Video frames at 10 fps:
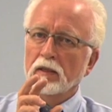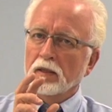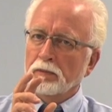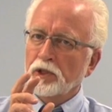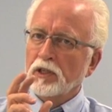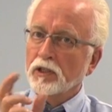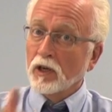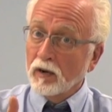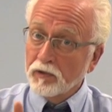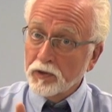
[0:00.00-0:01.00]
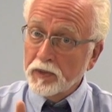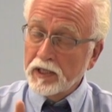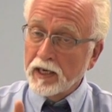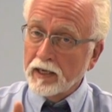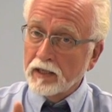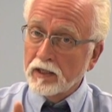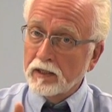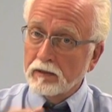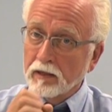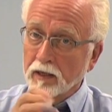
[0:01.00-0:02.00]
the machine is on for three
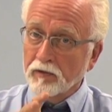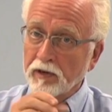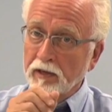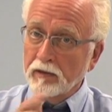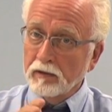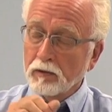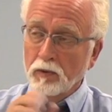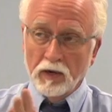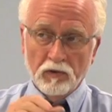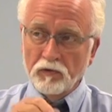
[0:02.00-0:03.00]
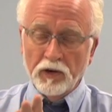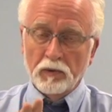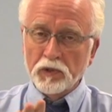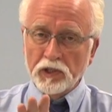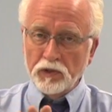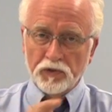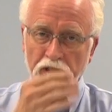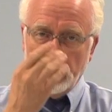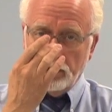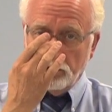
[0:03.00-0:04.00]
seconds, delivering whatever frequency you've
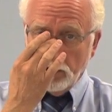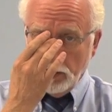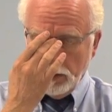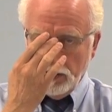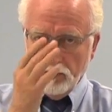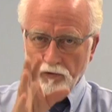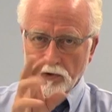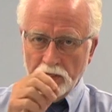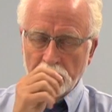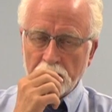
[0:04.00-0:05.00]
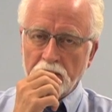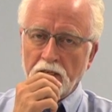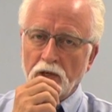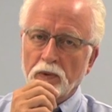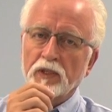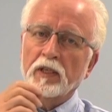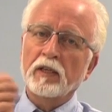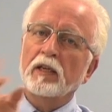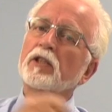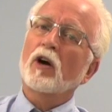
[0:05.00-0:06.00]
set for discontinuous,
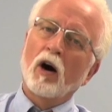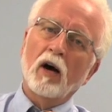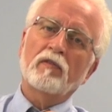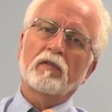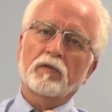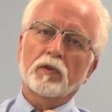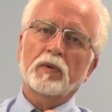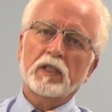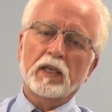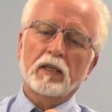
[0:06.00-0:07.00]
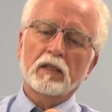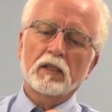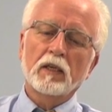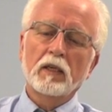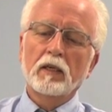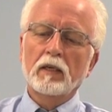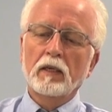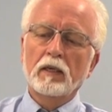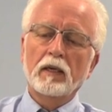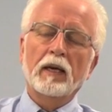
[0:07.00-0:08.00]
and then it's off for three seconds.
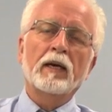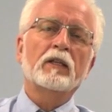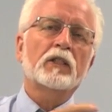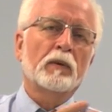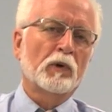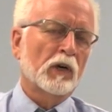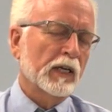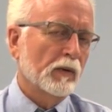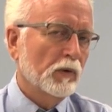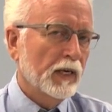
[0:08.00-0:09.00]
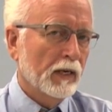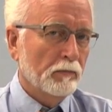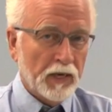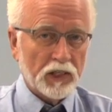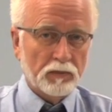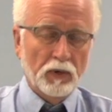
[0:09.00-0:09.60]
And similarly, in mixed